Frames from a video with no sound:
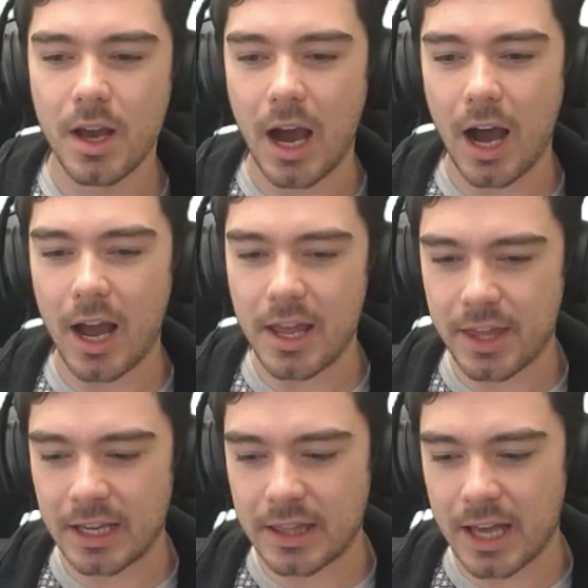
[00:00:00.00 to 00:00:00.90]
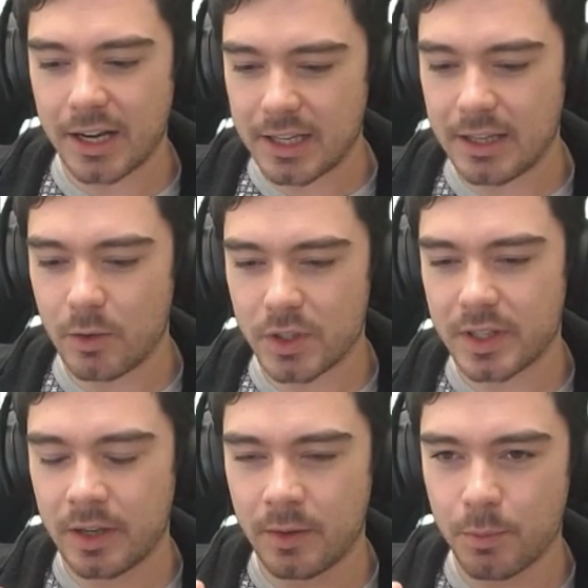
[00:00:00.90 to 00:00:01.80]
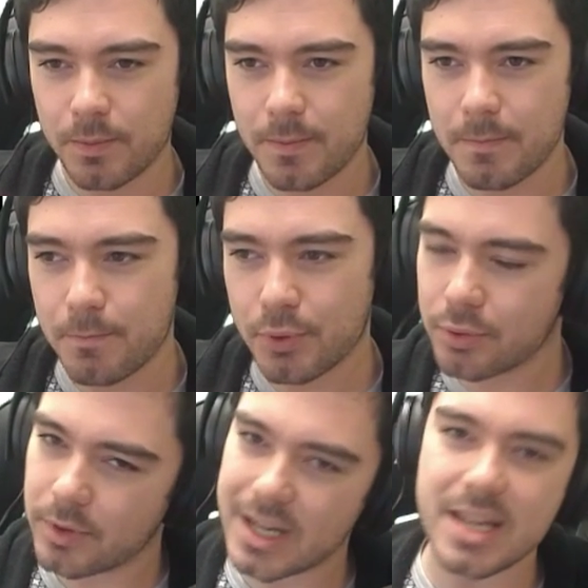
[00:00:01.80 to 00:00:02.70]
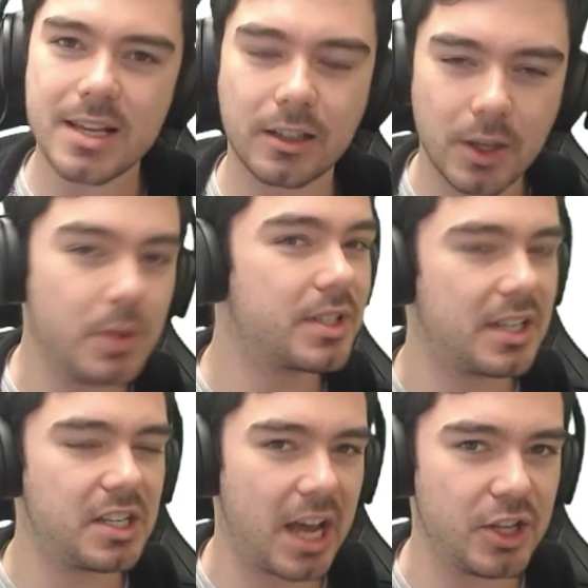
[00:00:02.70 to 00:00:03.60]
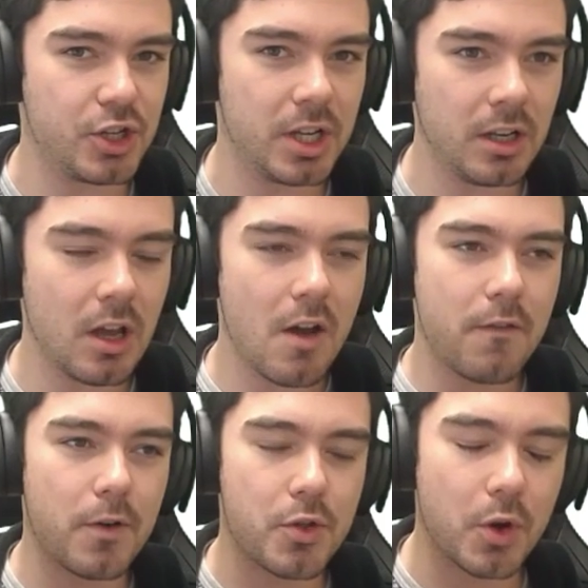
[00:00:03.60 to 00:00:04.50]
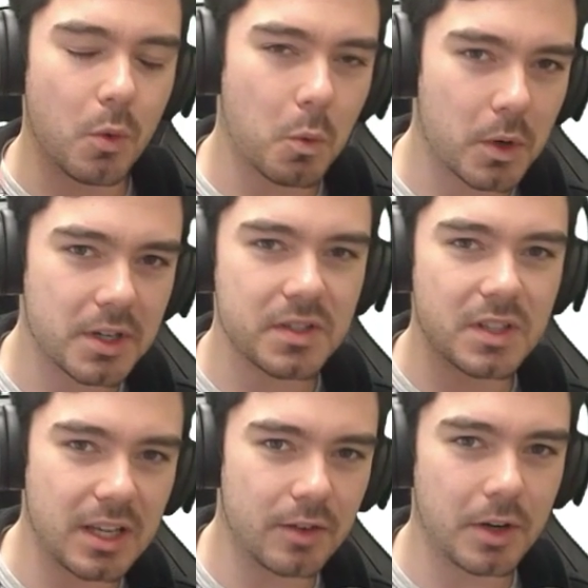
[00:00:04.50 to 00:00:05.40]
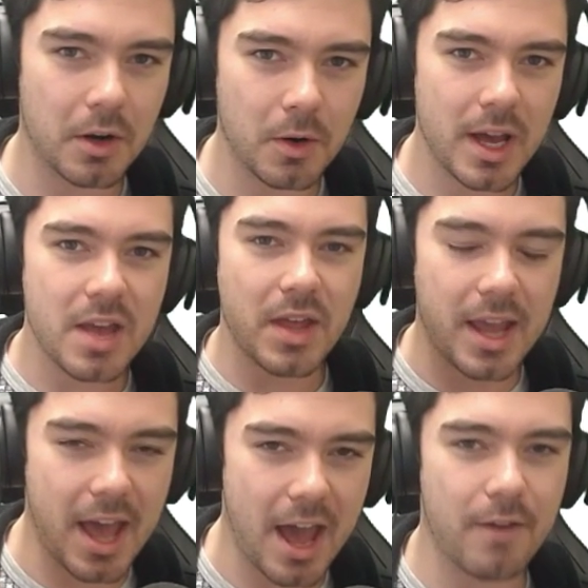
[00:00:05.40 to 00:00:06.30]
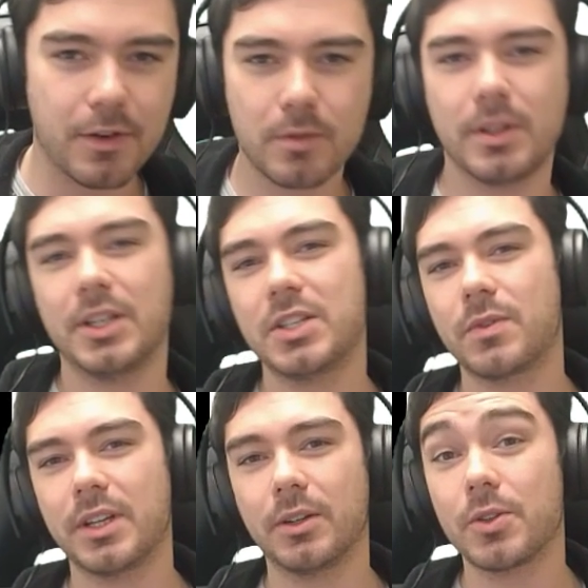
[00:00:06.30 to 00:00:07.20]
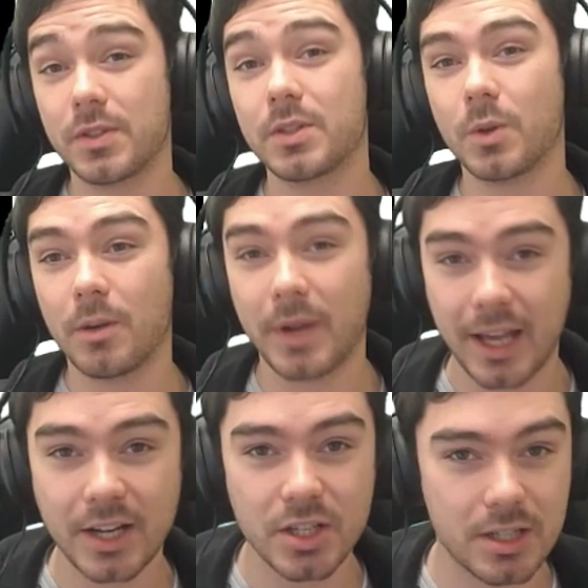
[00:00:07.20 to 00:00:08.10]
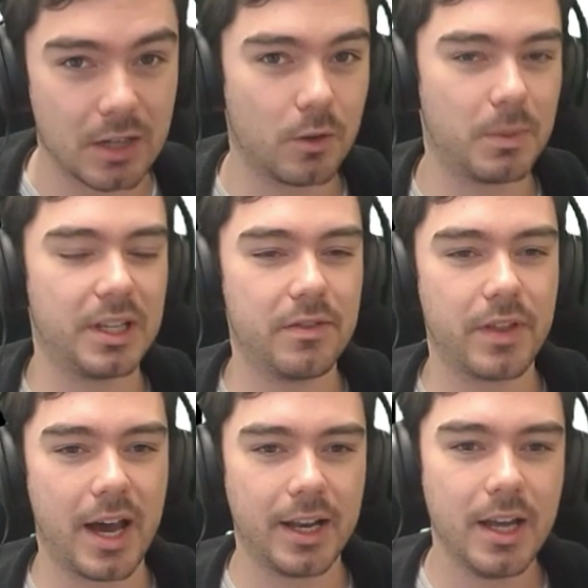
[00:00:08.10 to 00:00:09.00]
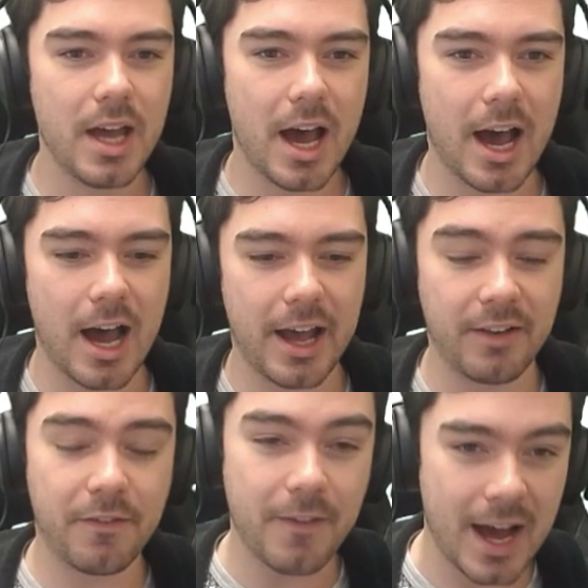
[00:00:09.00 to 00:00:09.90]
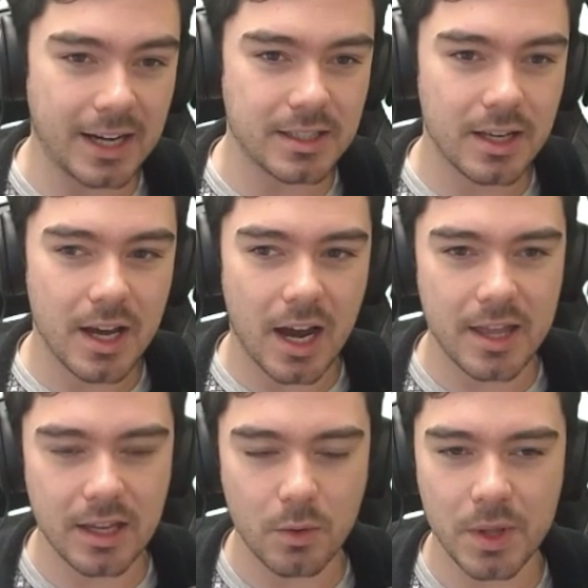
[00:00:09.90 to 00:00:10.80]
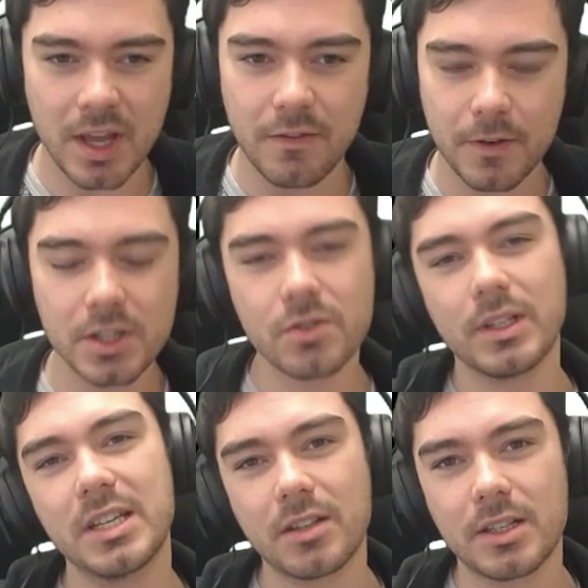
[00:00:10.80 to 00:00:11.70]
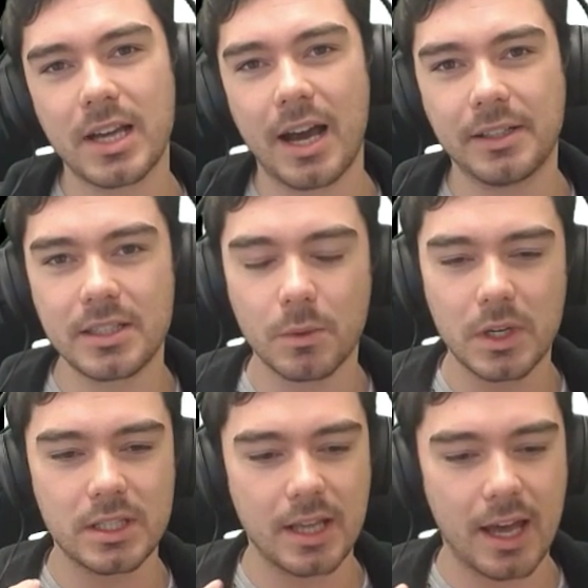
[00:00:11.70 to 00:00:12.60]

I think that he was in pretty close contention for the worst hero they ever released for Heroes of the Storm. I actually genuinely believe that. In fact, I think when they first released Artosis, it was